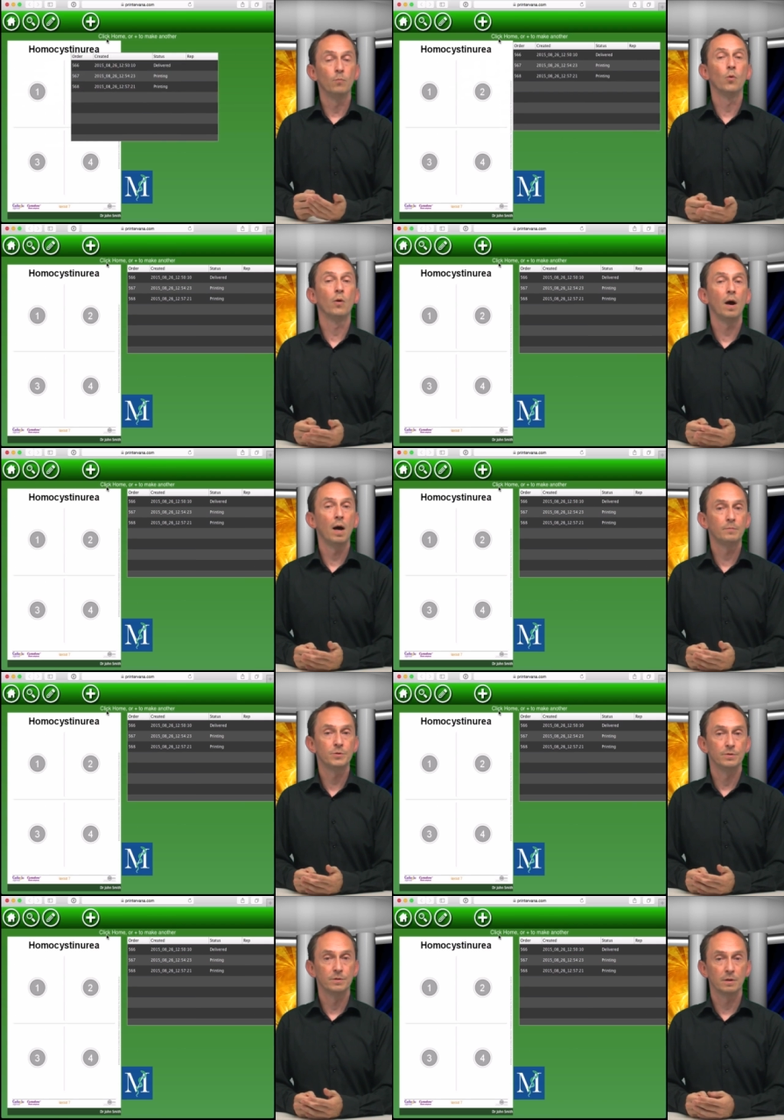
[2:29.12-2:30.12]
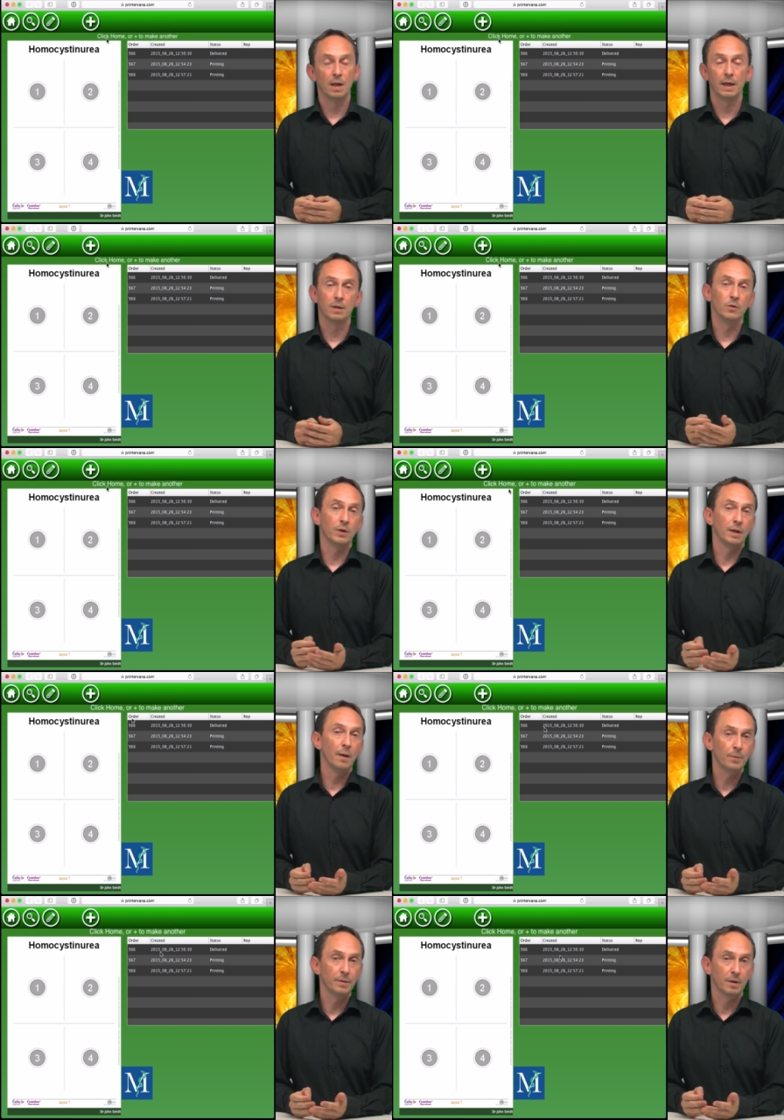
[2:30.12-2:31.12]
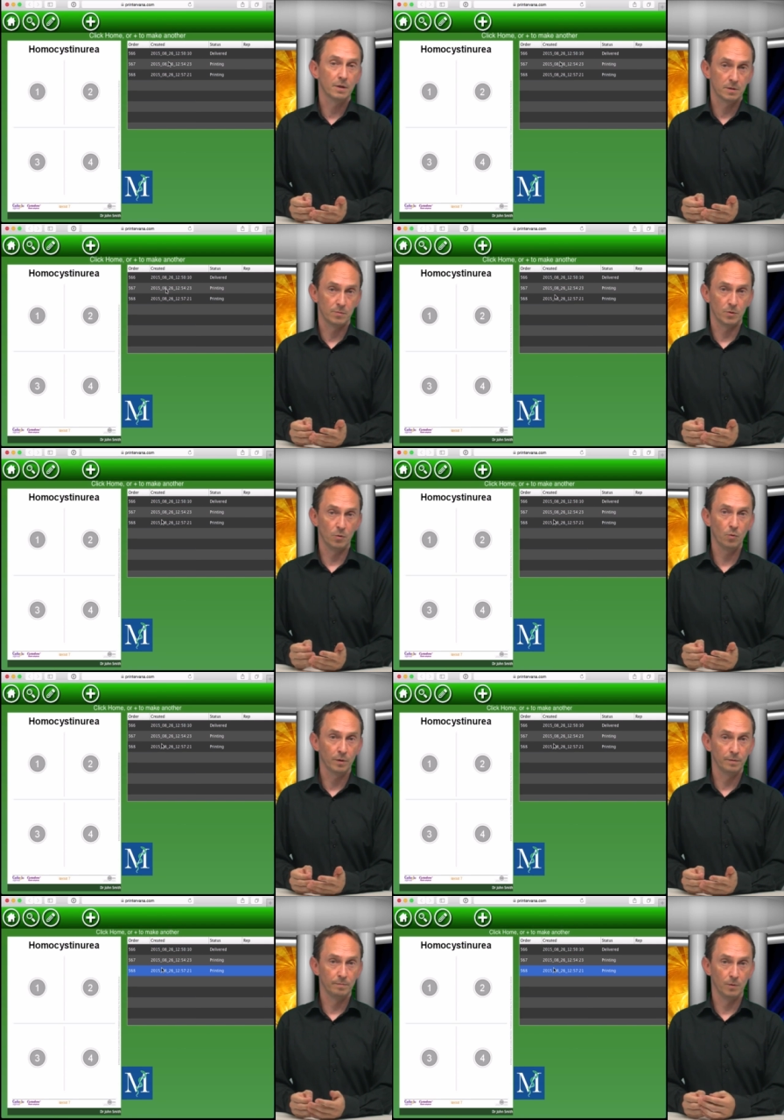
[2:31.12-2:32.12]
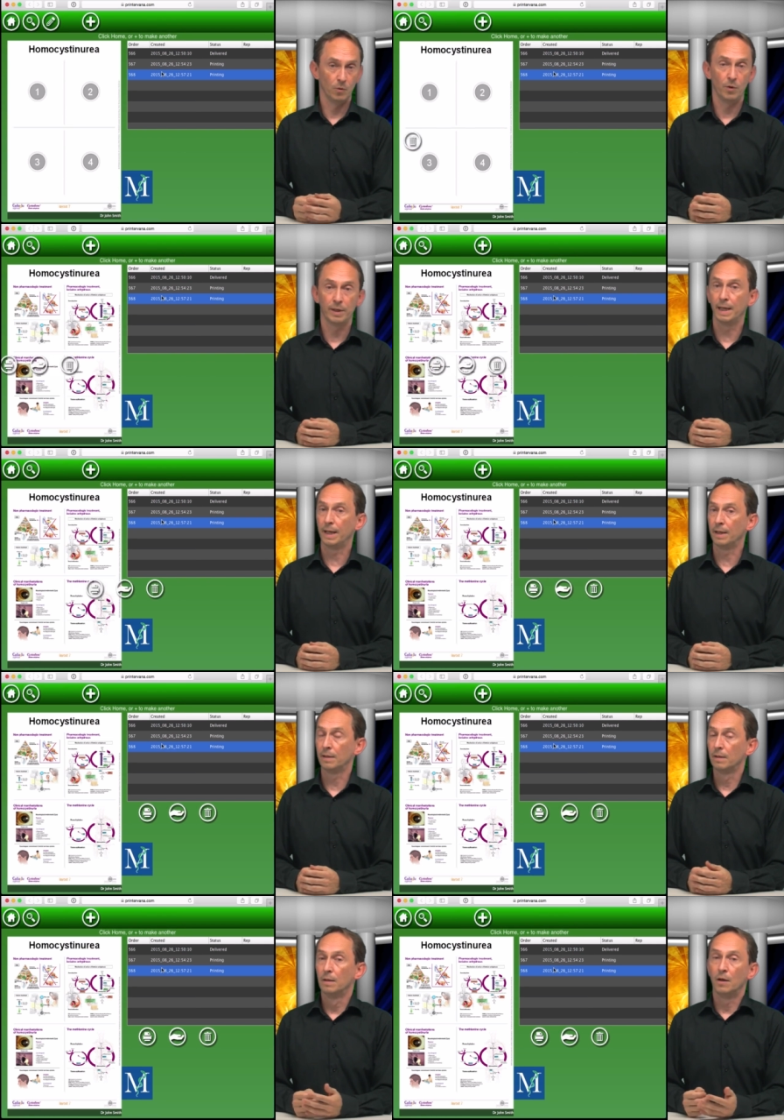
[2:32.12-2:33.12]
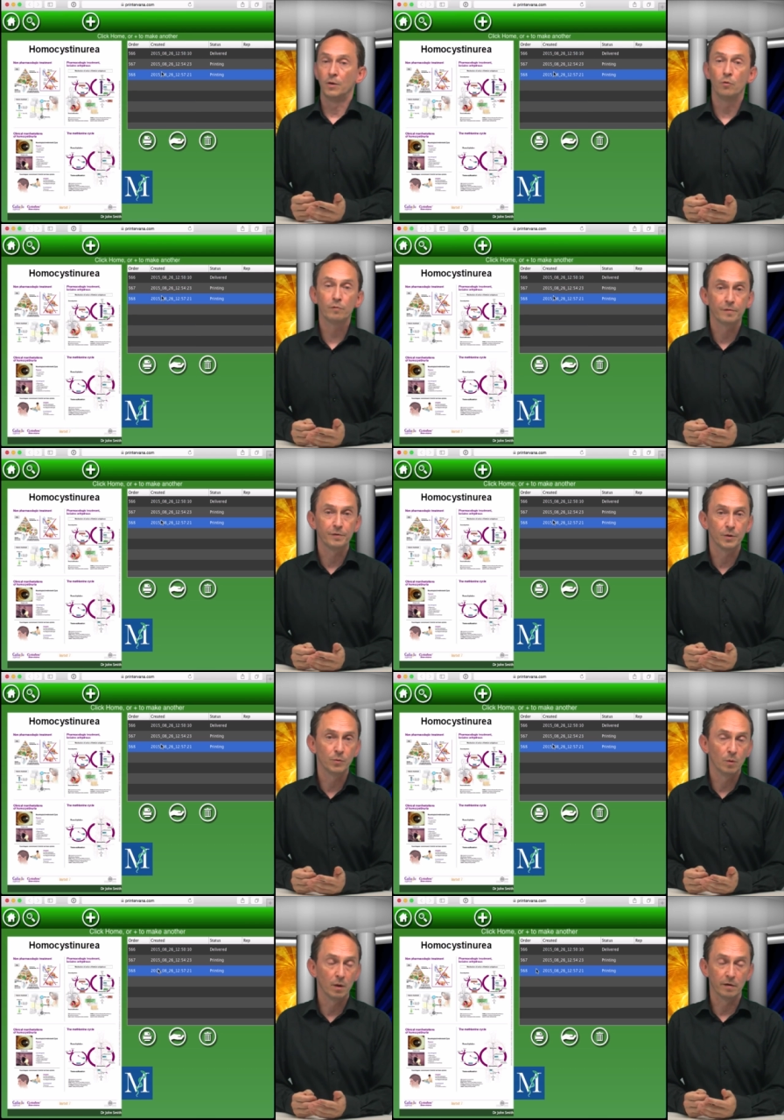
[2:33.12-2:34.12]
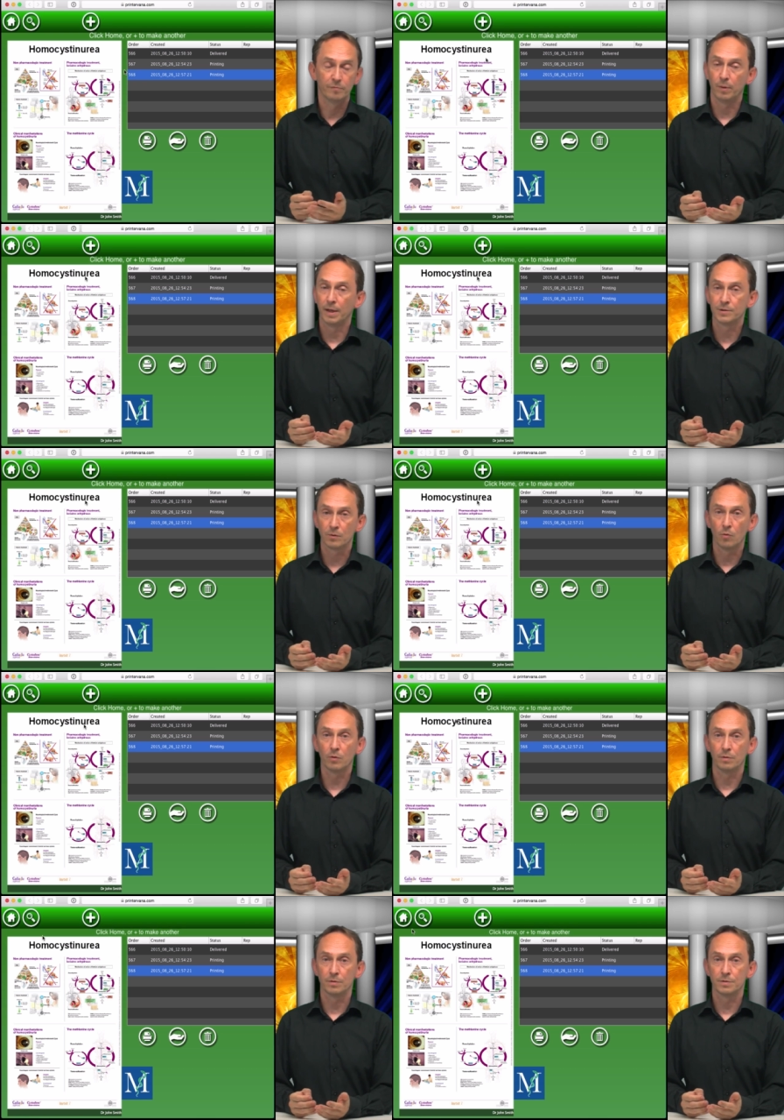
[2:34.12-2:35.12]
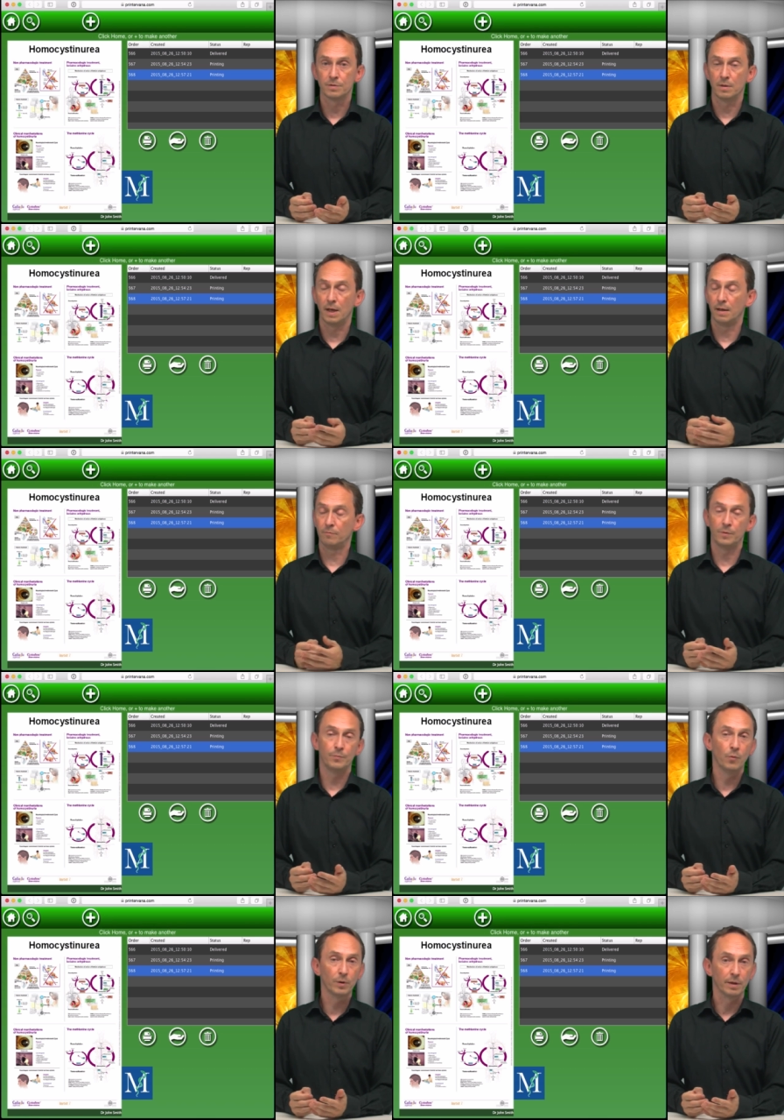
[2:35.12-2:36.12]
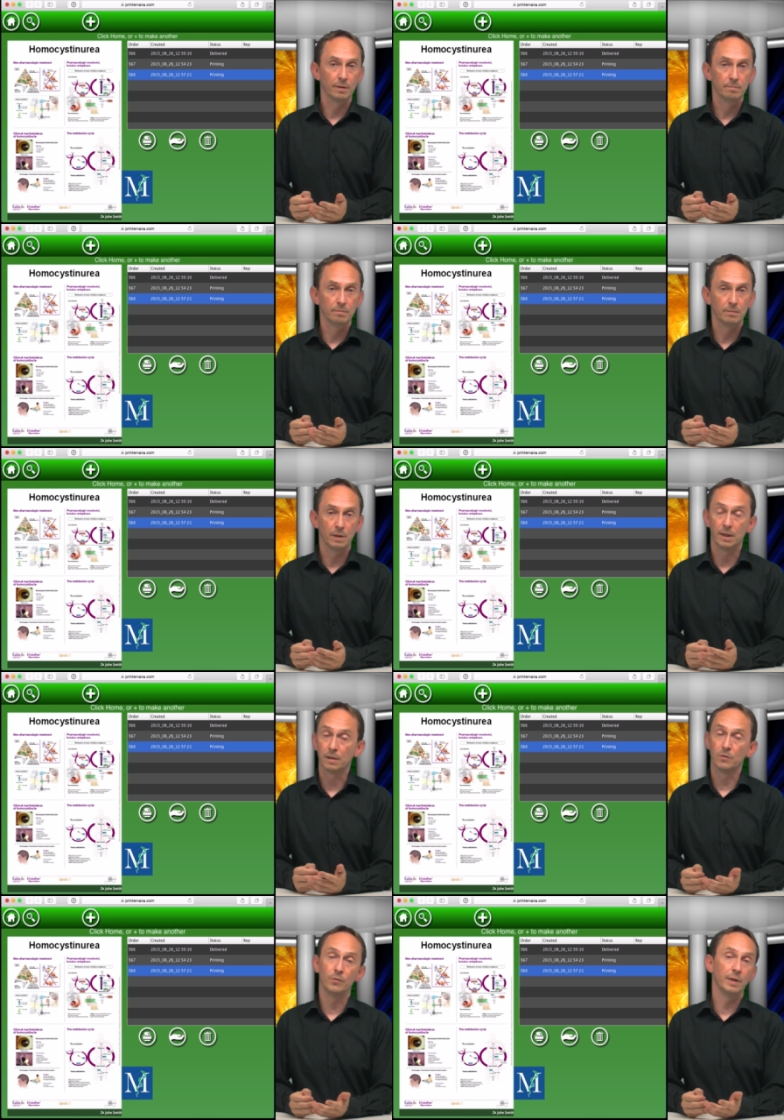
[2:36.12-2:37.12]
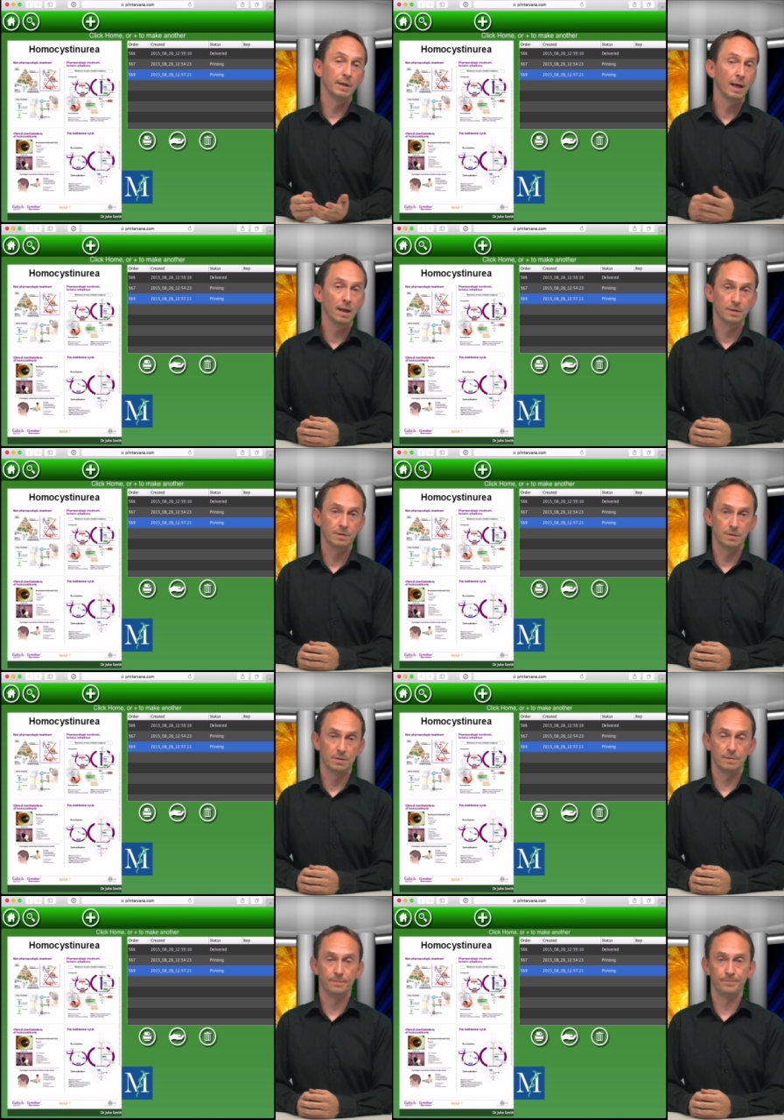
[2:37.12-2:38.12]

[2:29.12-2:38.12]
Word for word: more options like looking up a customer order or getting an overview of placed orders and reporting including analysis.